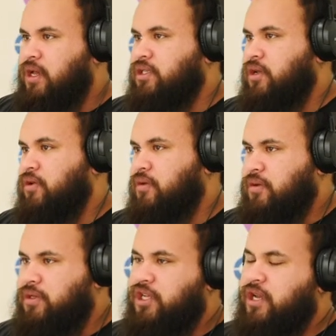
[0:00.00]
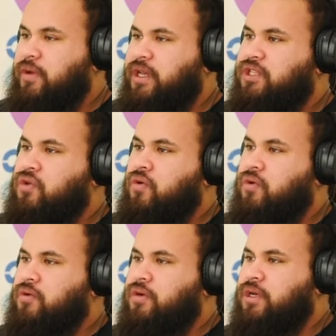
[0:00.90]
So generally it's
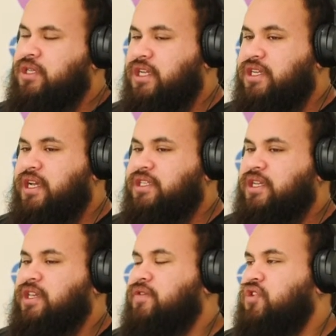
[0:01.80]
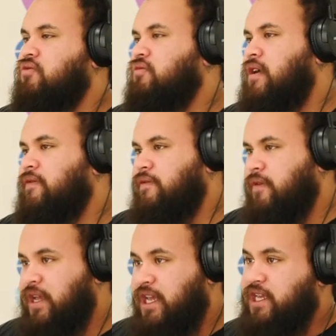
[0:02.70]
an index that gives you a
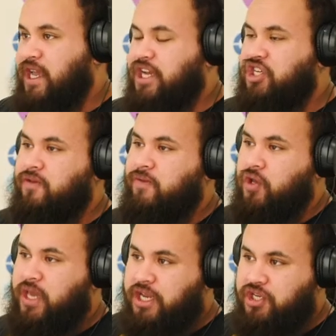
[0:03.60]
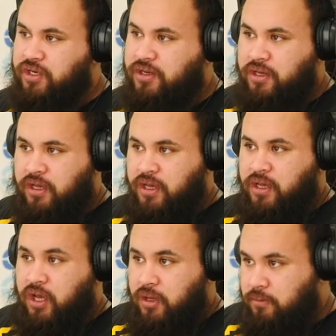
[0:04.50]
rough indication of location
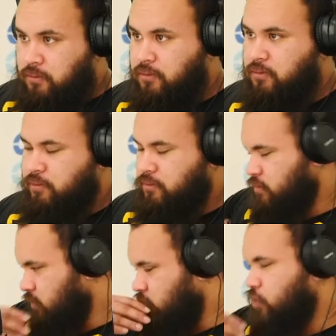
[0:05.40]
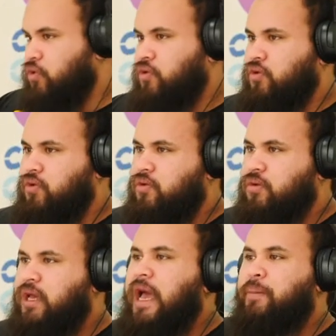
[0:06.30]
to
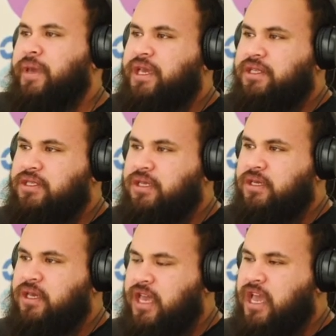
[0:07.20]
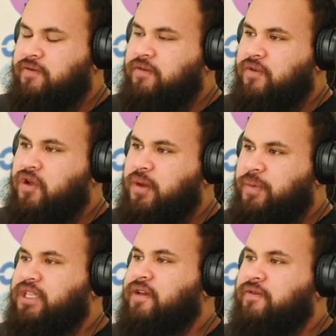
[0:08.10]
a peaked effort
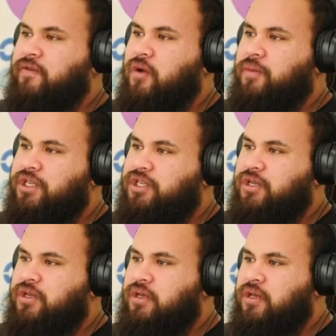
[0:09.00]
for competition.